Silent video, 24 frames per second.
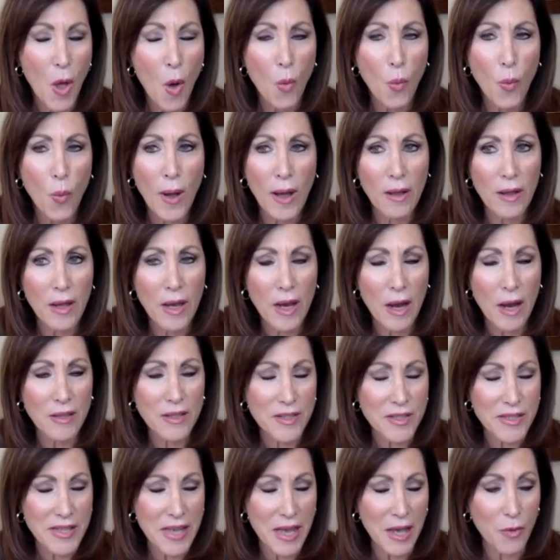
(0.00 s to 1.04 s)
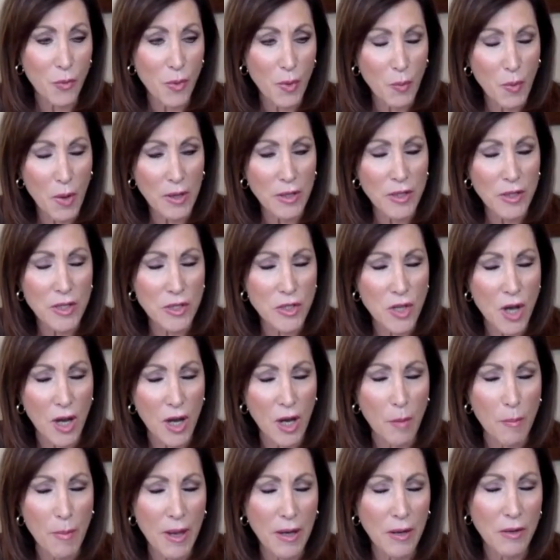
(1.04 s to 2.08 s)
Well, and I said we wanted to talk
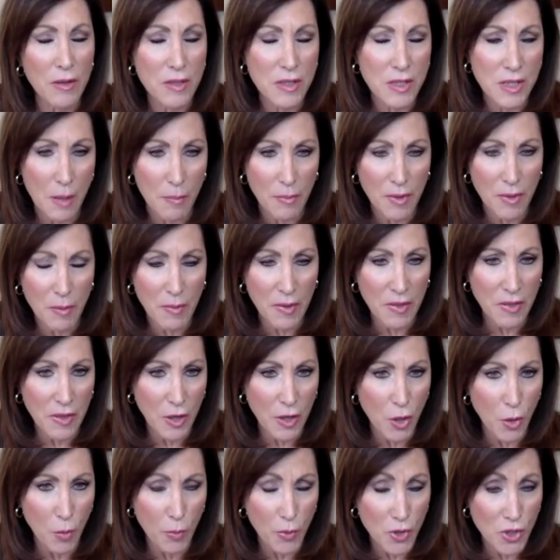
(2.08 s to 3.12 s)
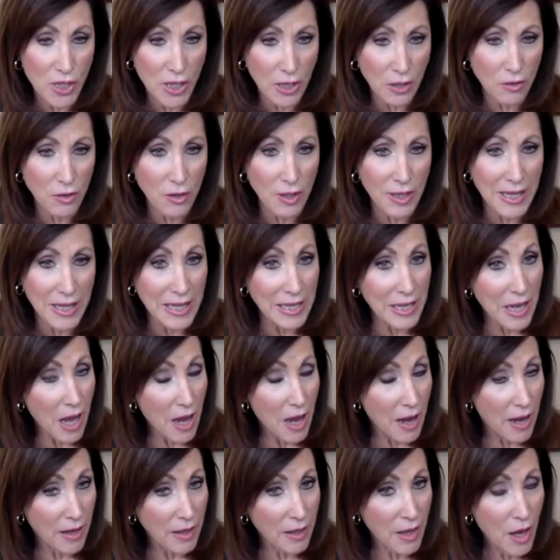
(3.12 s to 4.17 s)
about a supplement that you particularly
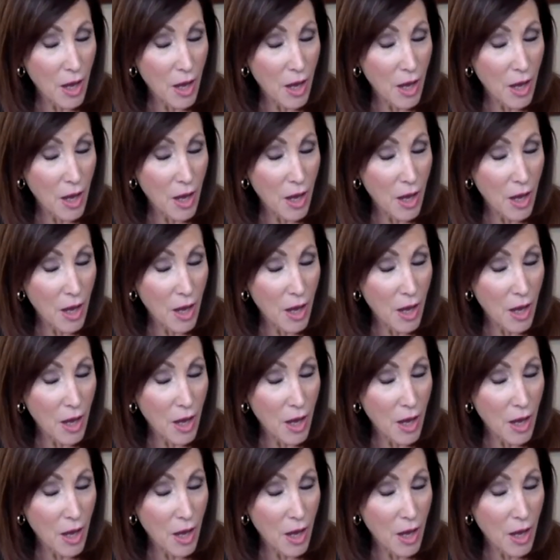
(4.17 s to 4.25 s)
like,